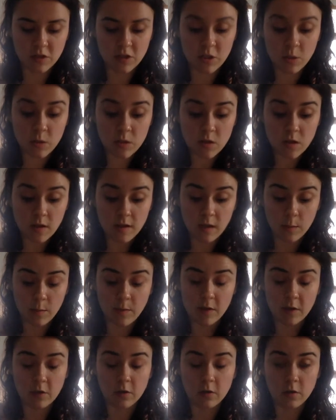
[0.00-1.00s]
she was talking
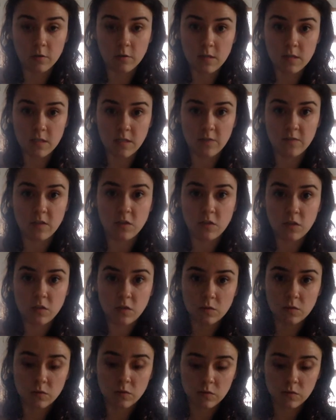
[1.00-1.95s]
about her own safety, too.